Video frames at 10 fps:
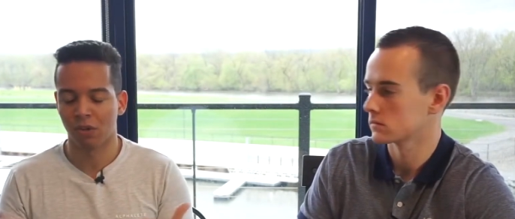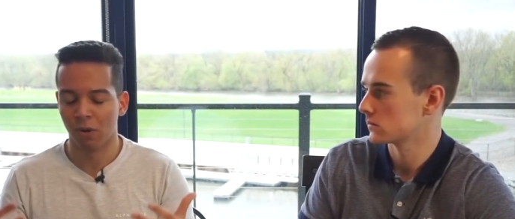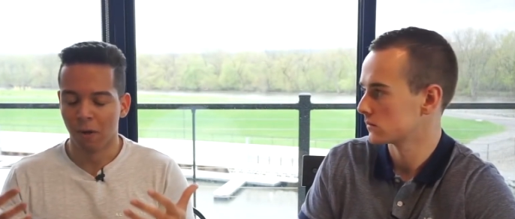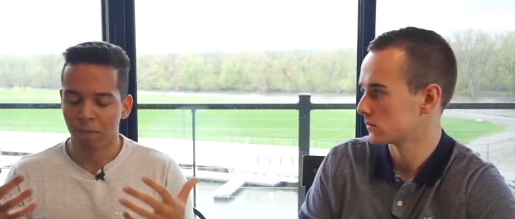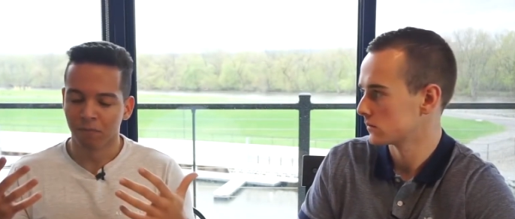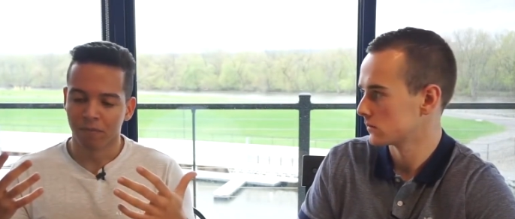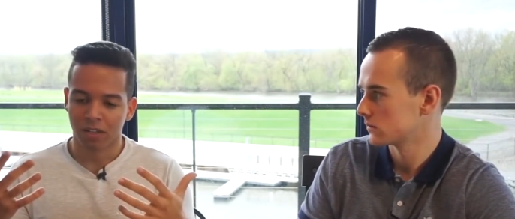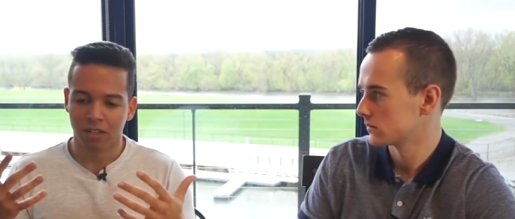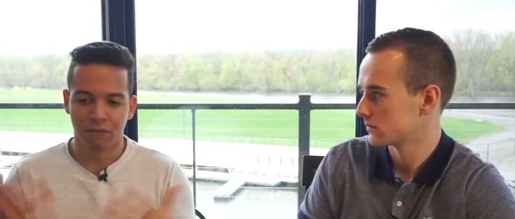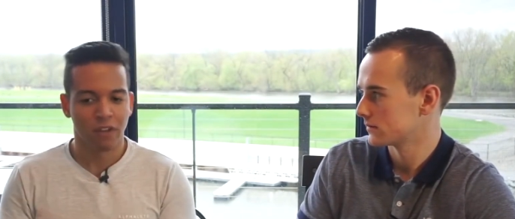Speaker 1: So
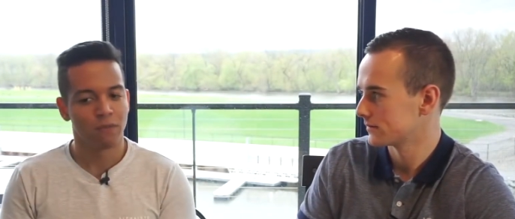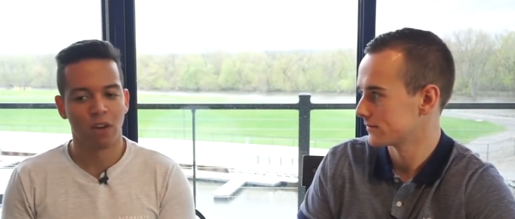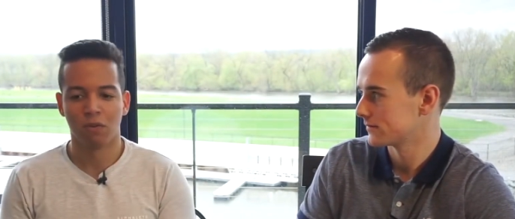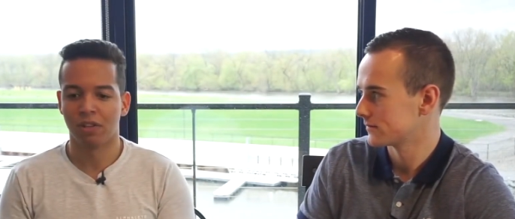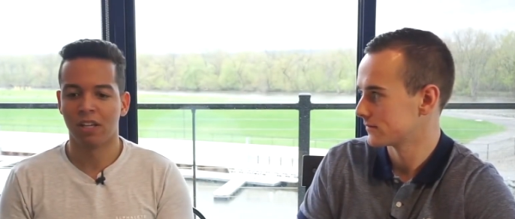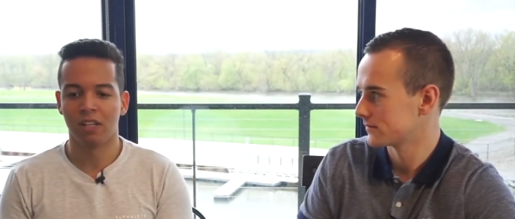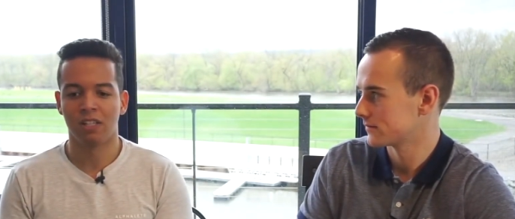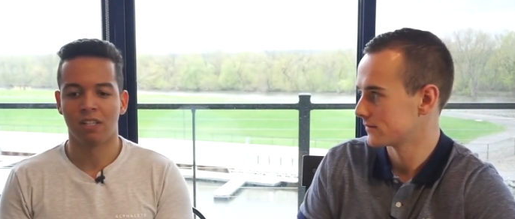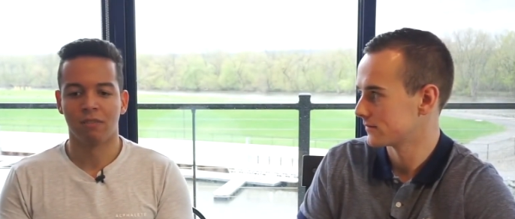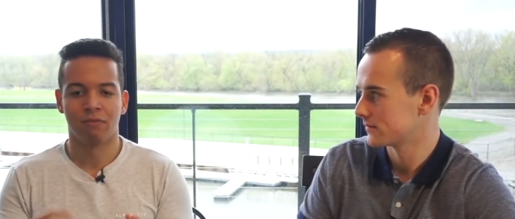the fake follower thing
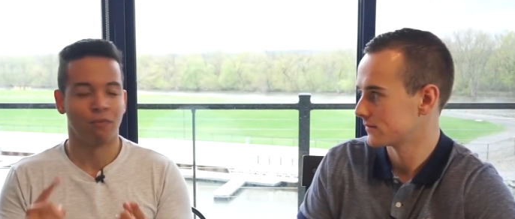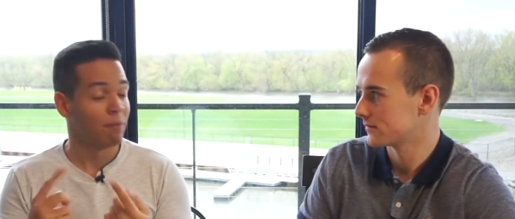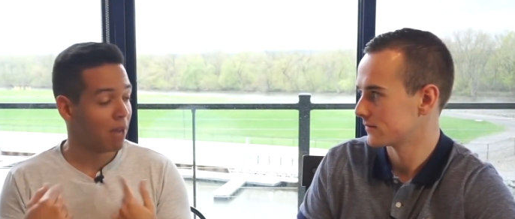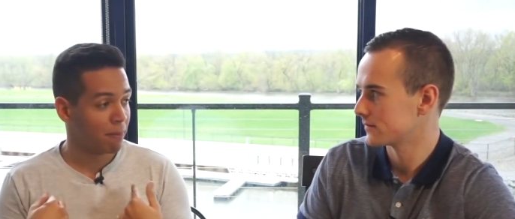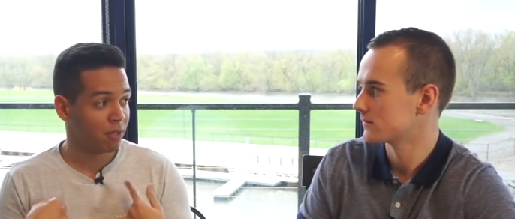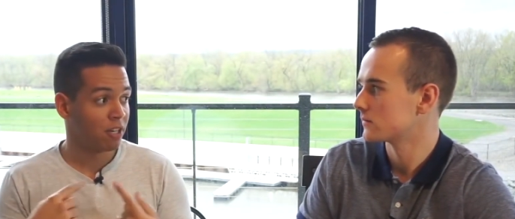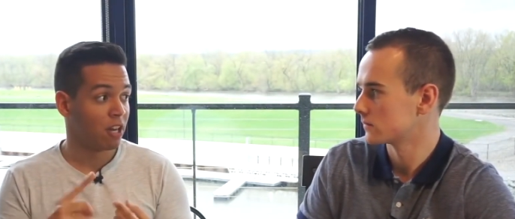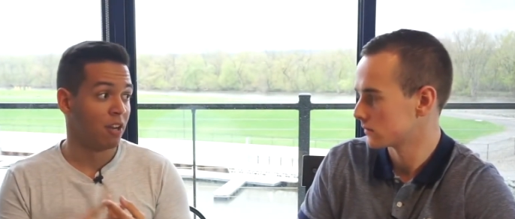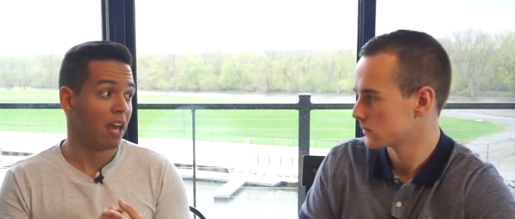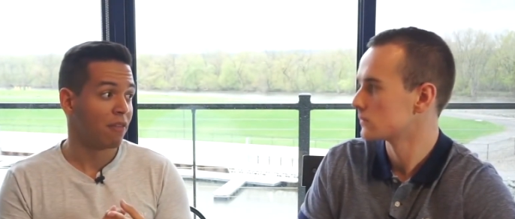is, in my
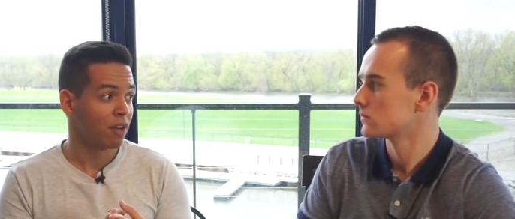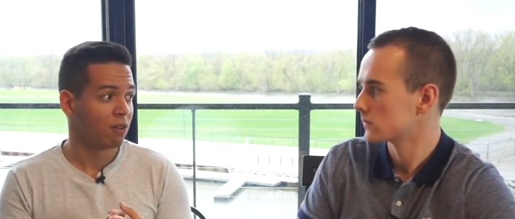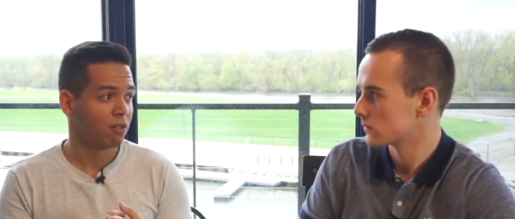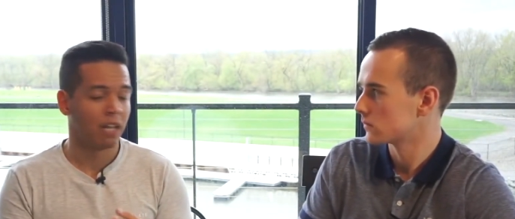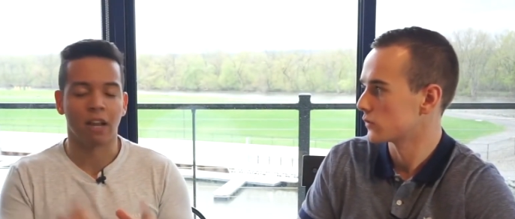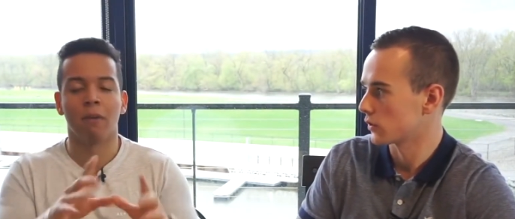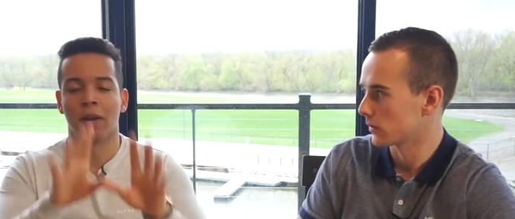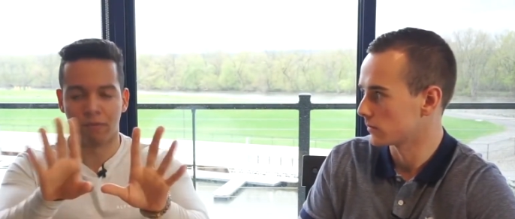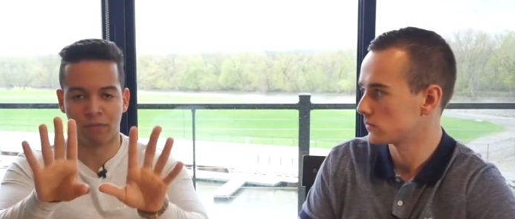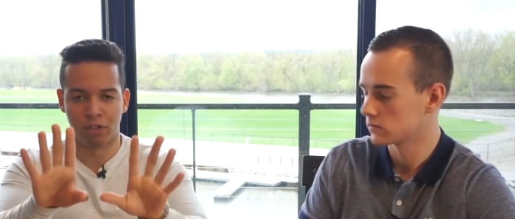opinion, unethical. Like
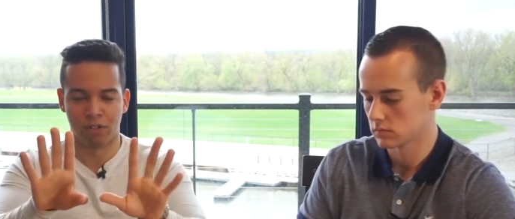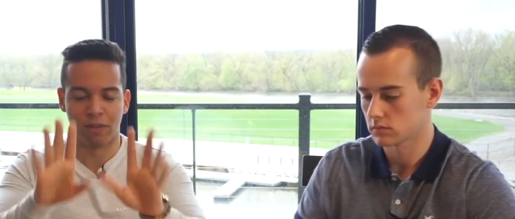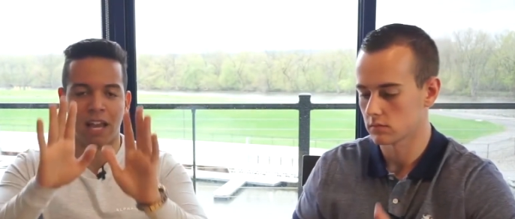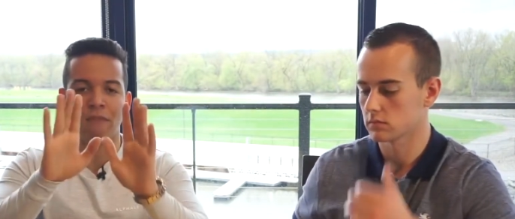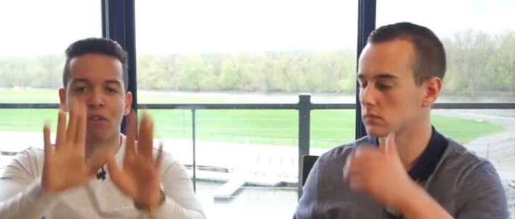first of all,